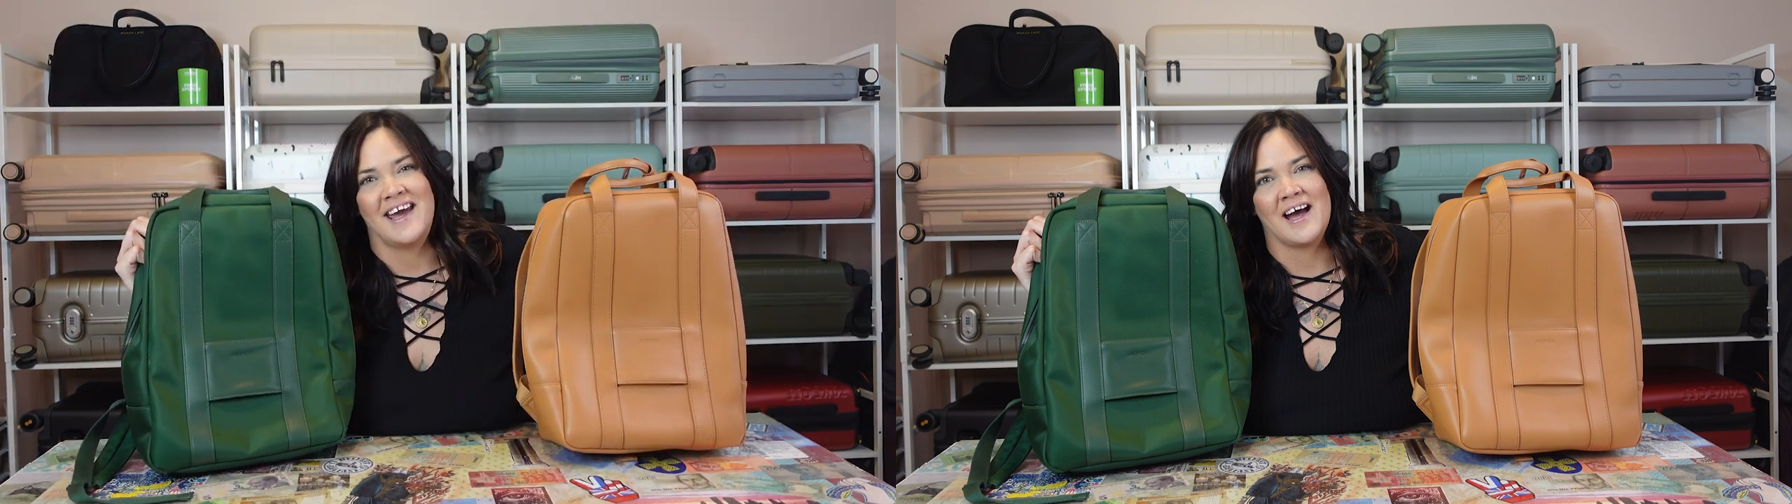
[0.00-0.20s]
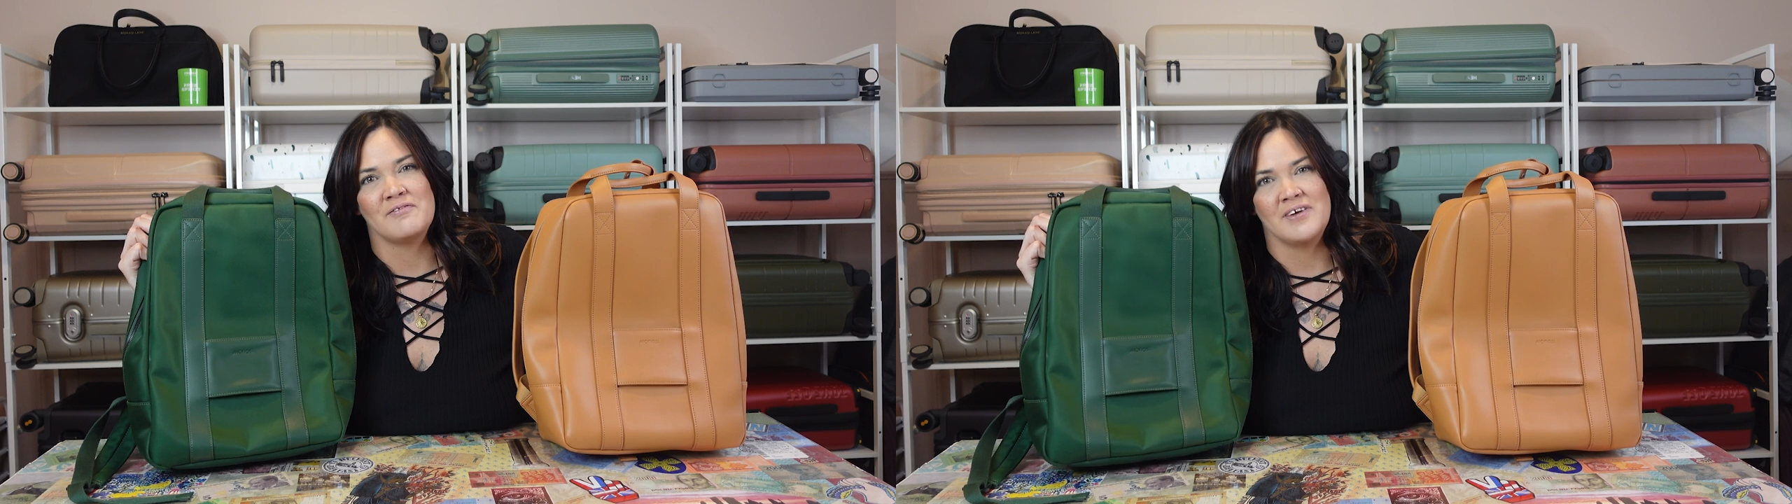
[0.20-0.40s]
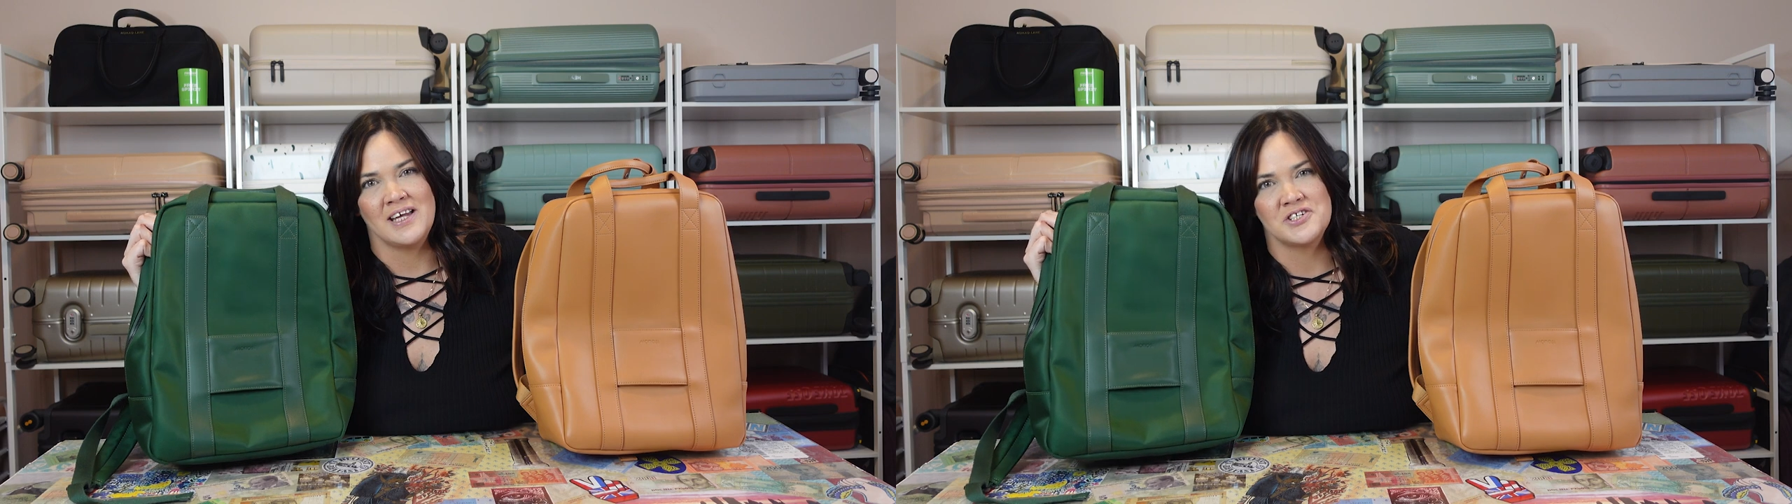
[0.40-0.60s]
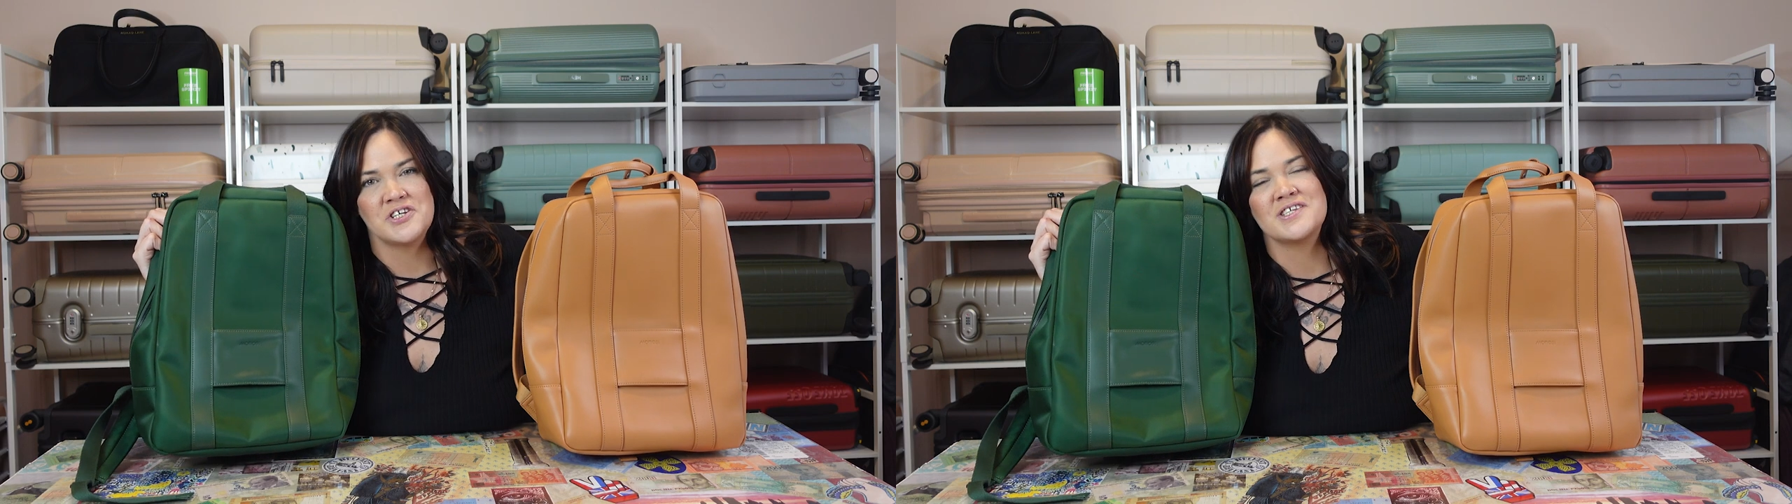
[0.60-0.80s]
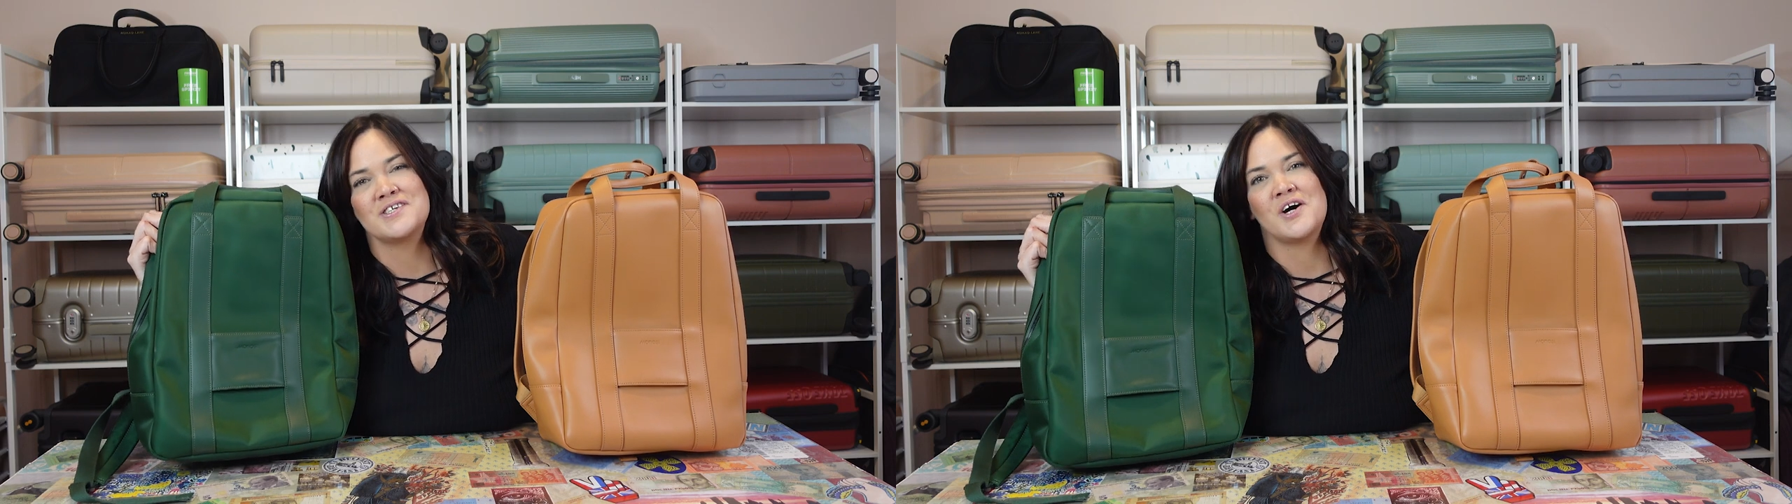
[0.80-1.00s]
half
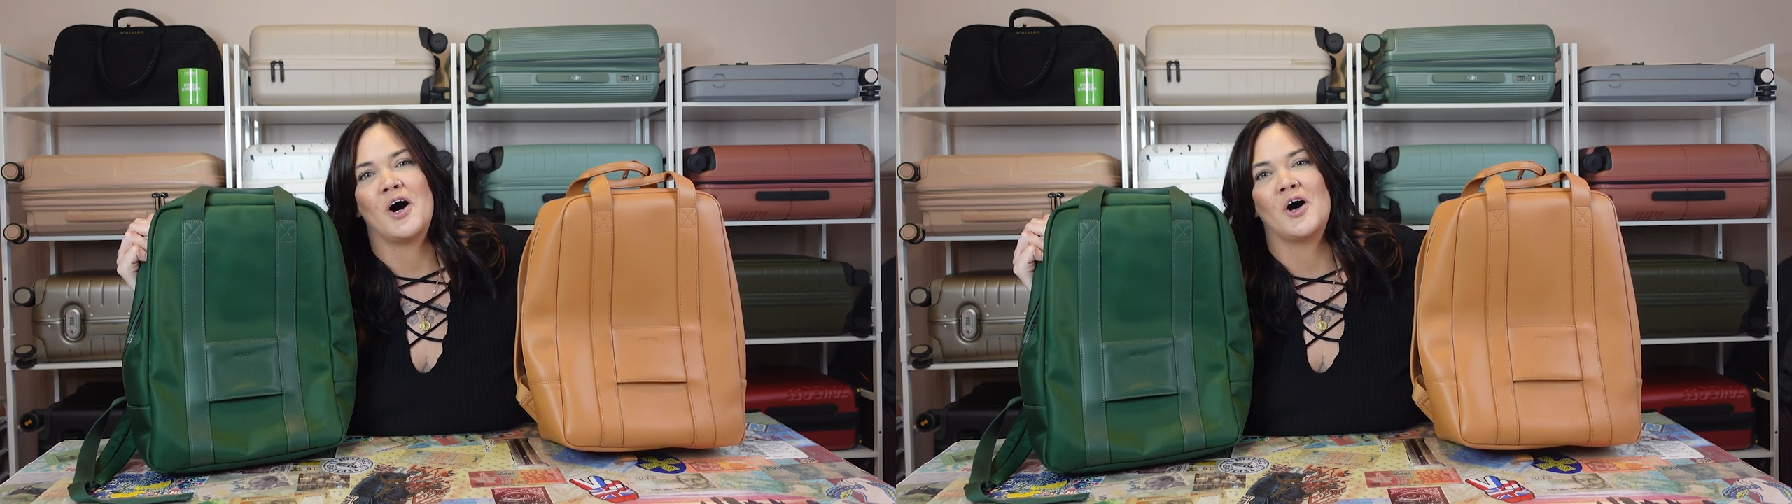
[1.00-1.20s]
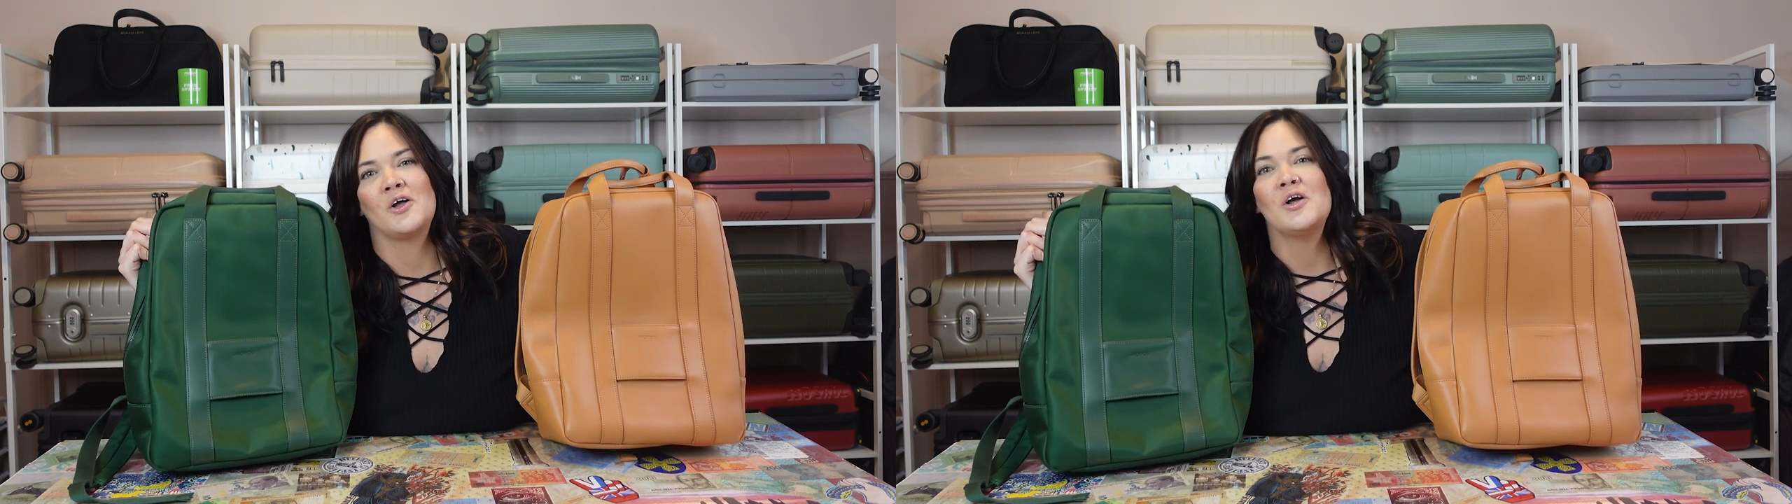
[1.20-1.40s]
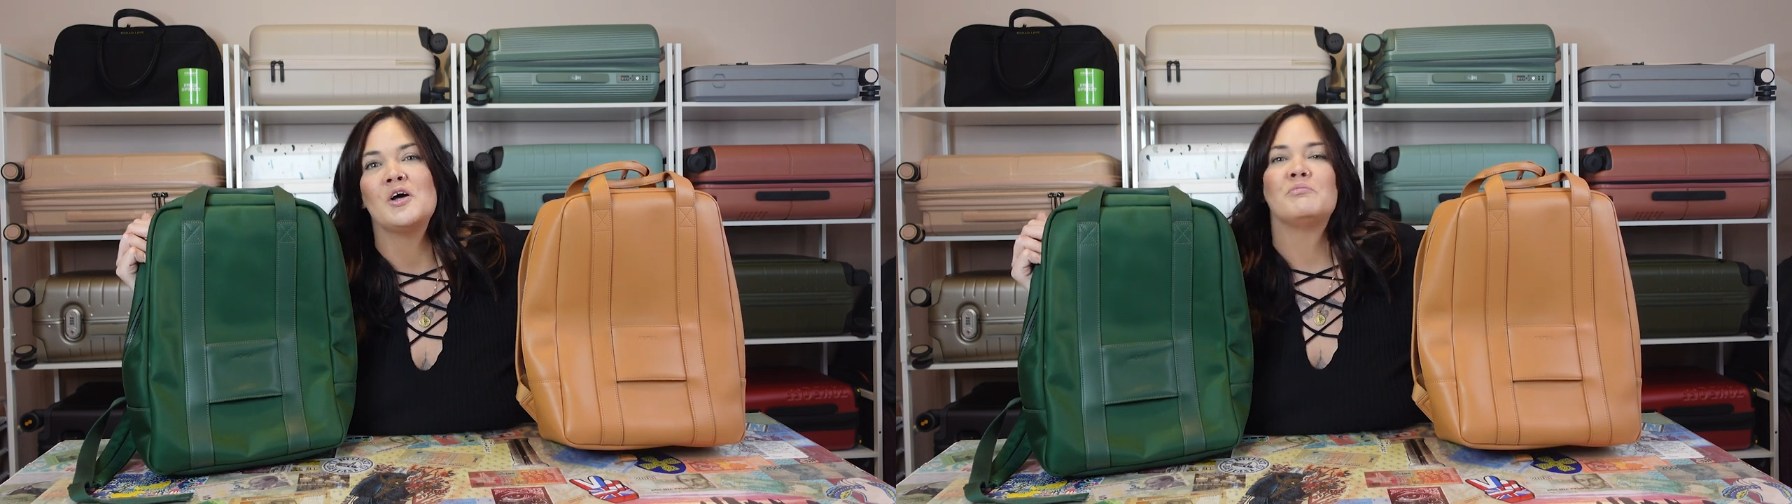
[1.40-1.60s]
inches tall